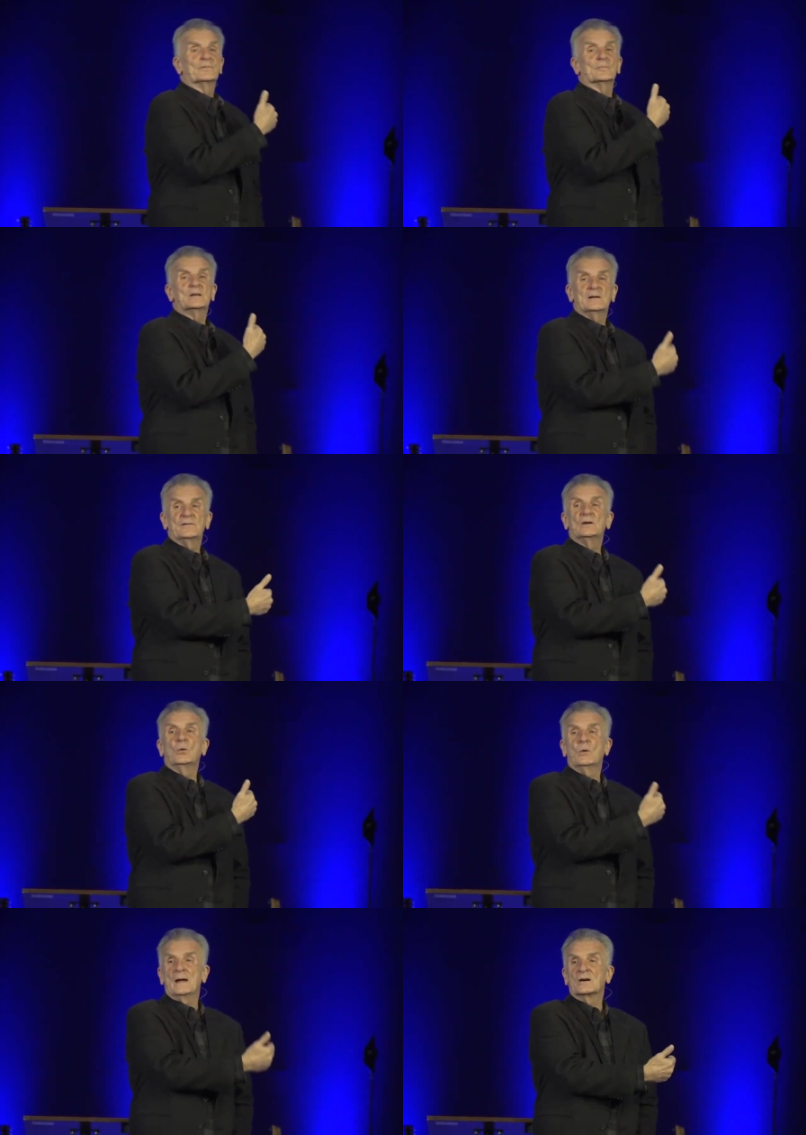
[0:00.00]
from giving
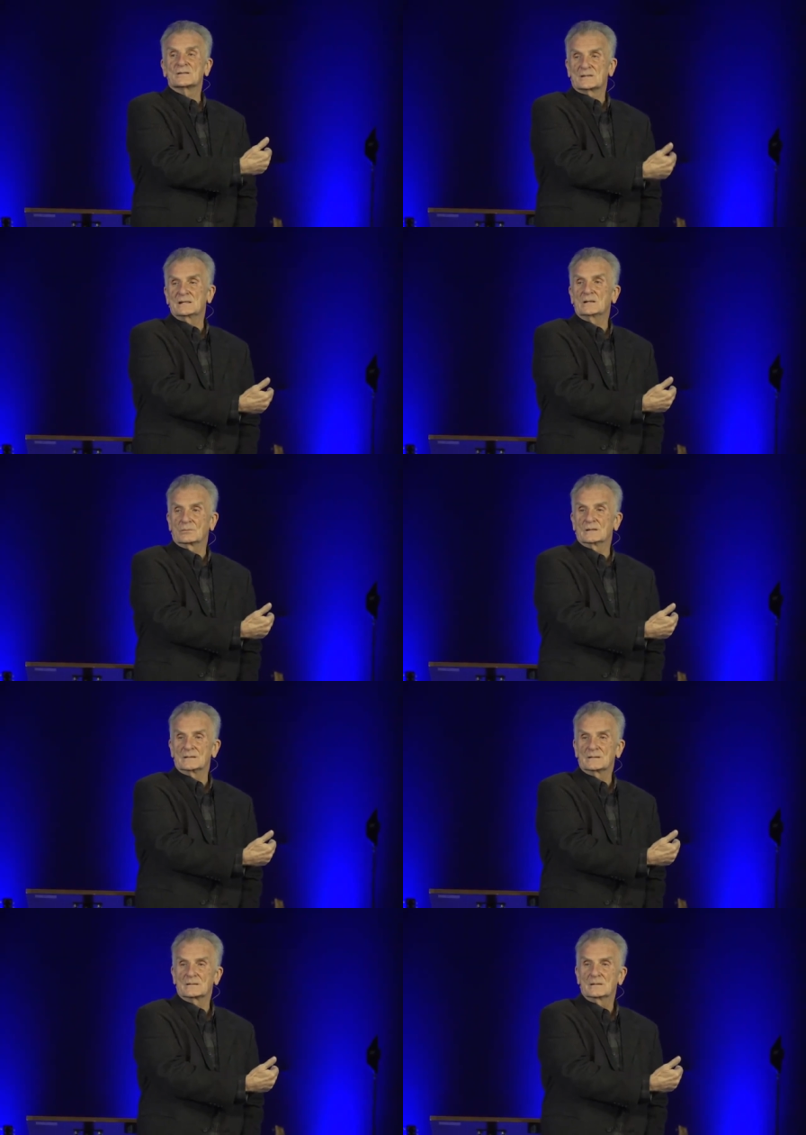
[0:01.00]
away our
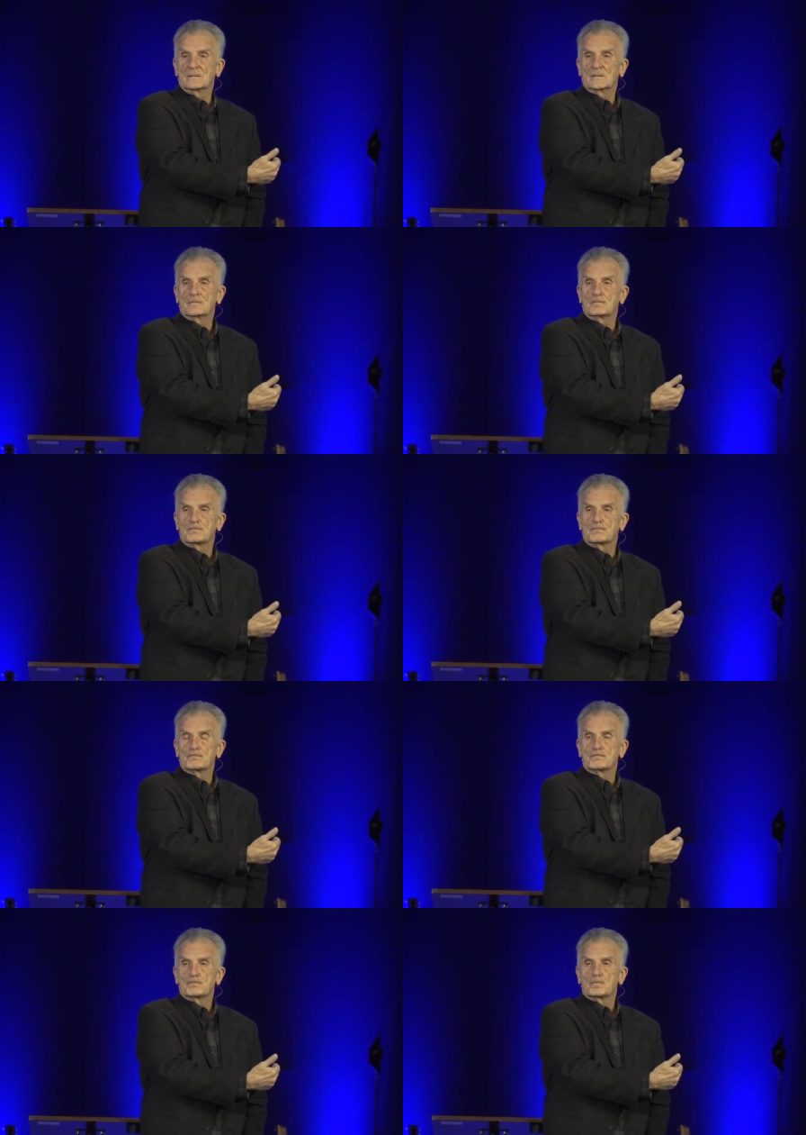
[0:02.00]
secrets,
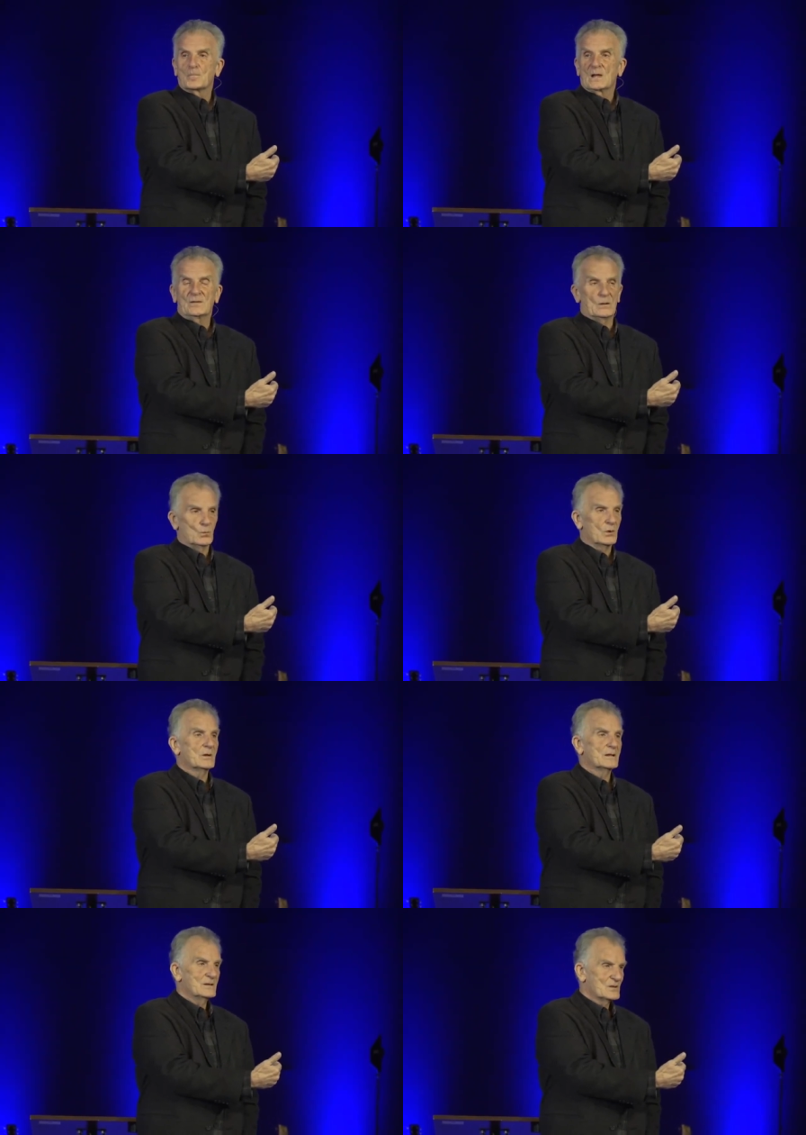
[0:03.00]
then we're
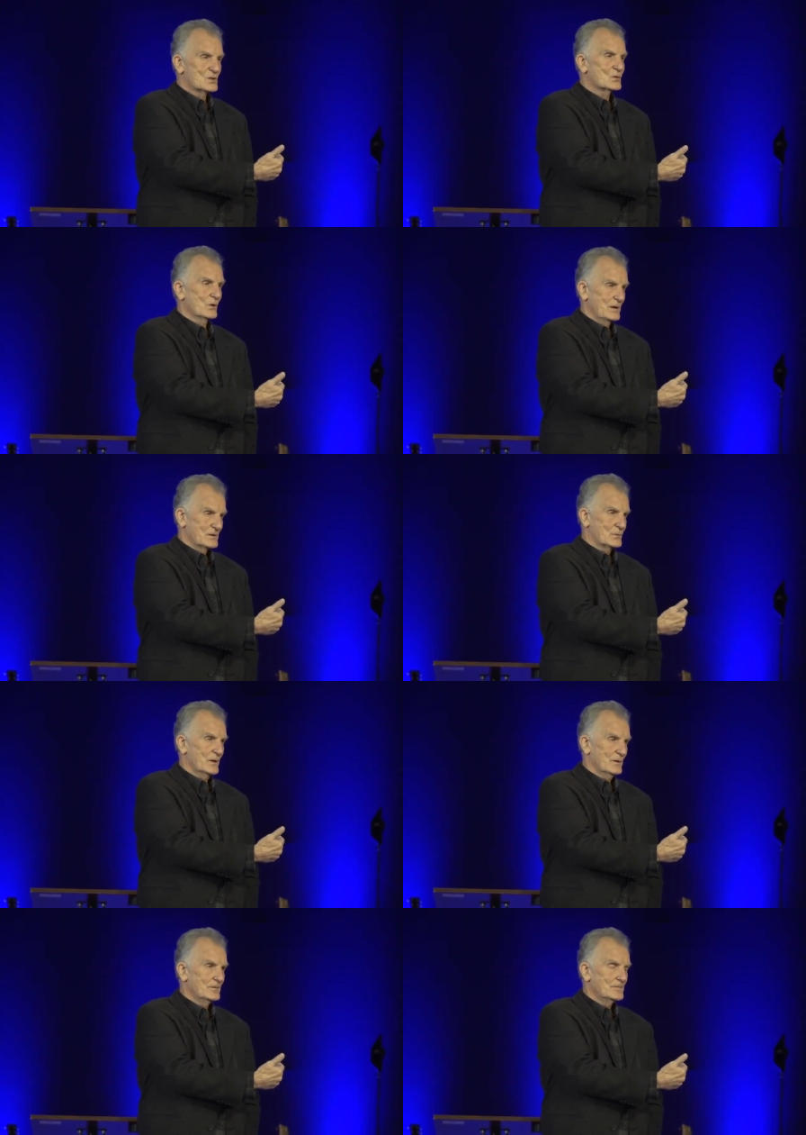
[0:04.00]
going to destroy Israel.